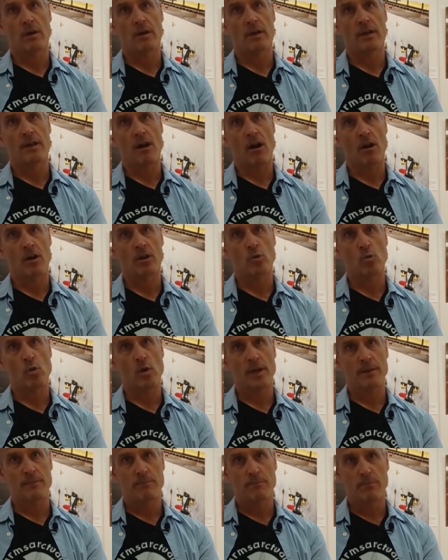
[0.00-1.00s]
an
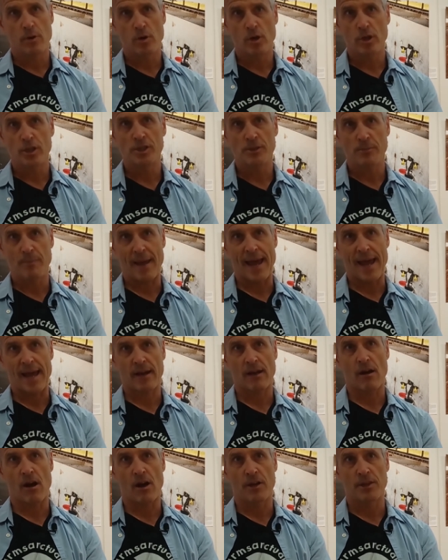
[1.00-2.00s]
ongoing pushback
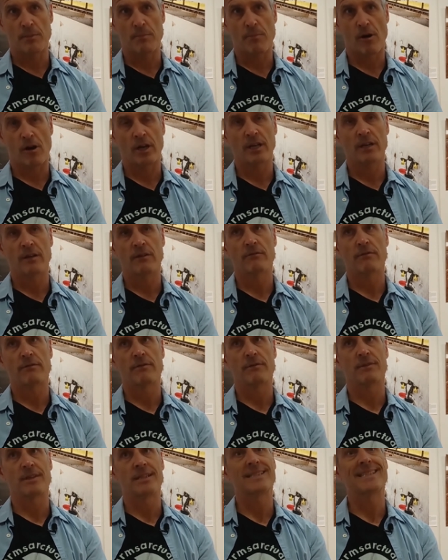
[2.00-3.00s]
on the part
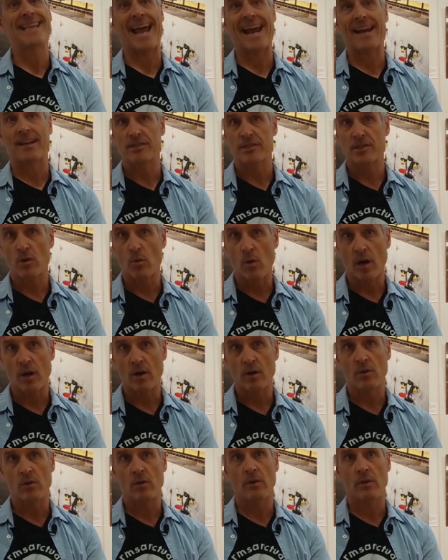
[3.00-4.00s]
of the status
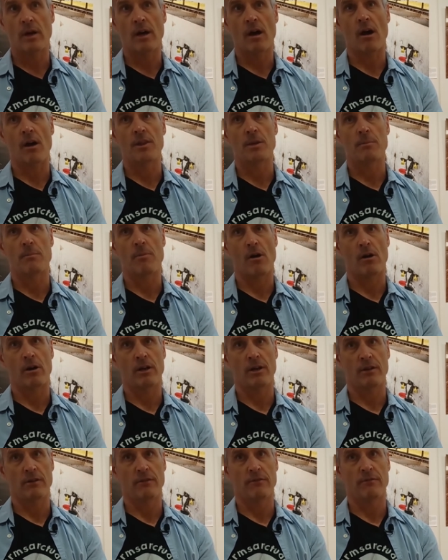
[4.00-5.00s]
quo, on the
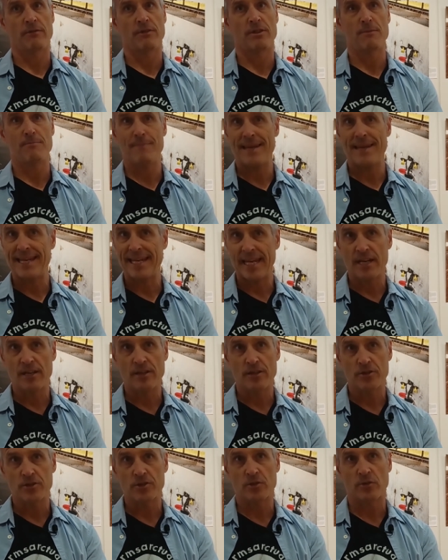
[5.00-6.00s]
part of the meat
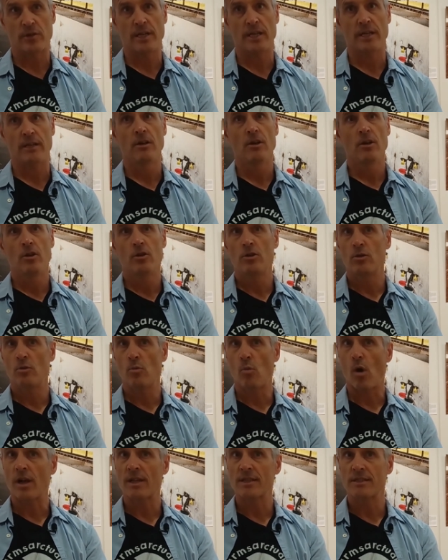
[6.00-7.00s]
industry, who
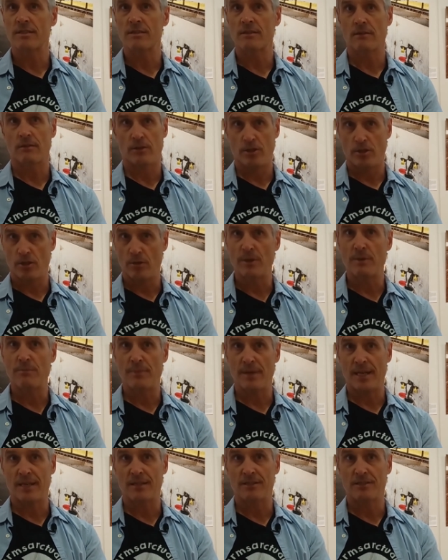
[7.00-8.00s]
wants human
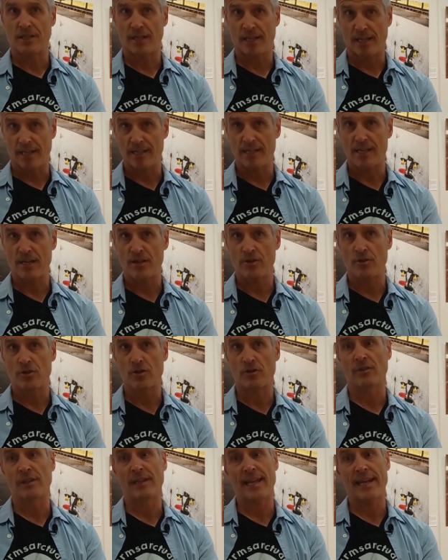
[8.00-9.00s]
beings to continue
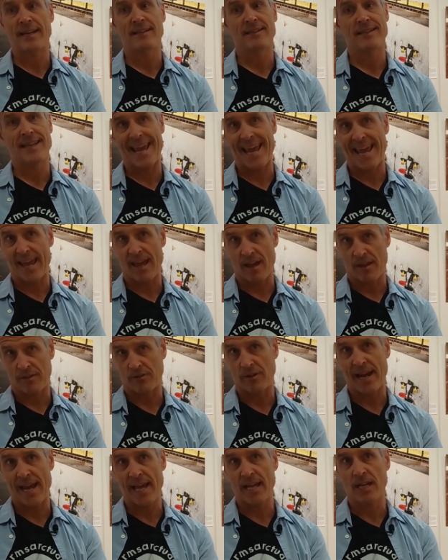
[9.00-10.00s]
to relating to other
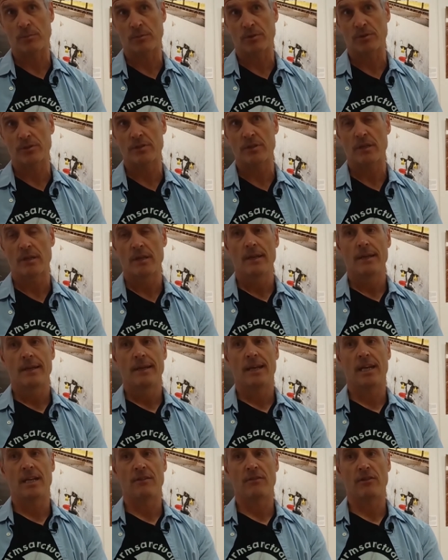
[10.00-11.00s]
animals
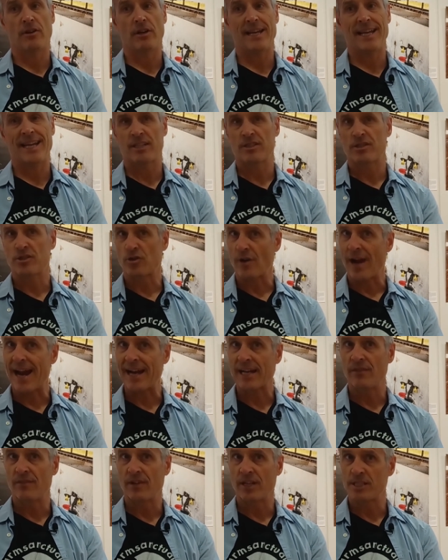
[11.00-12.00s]
in a very
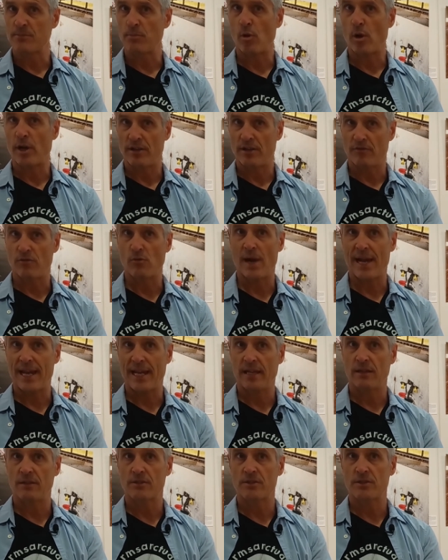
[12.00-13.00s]
extractive, exploitive
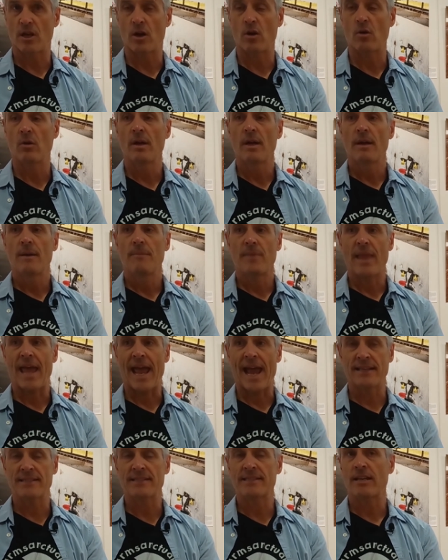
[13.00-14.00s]
way. So
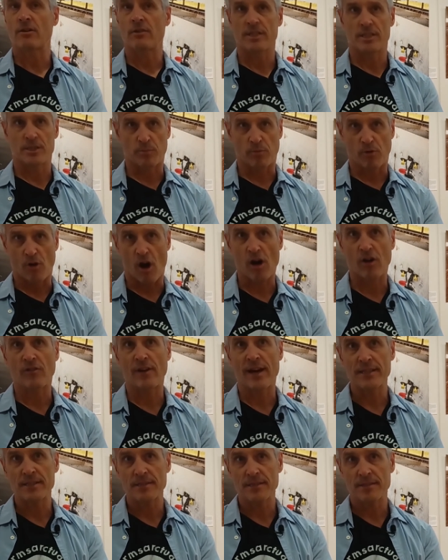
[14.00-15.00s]
as there is
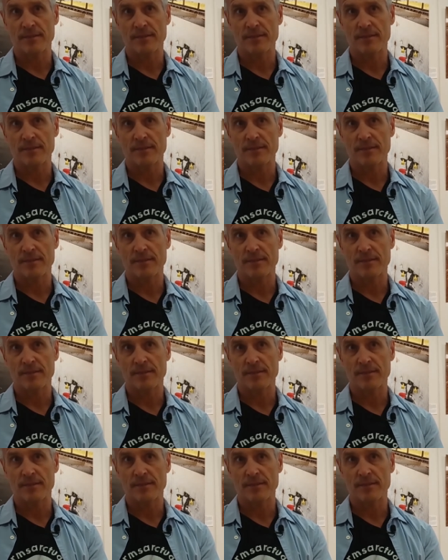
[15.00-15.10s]
progress,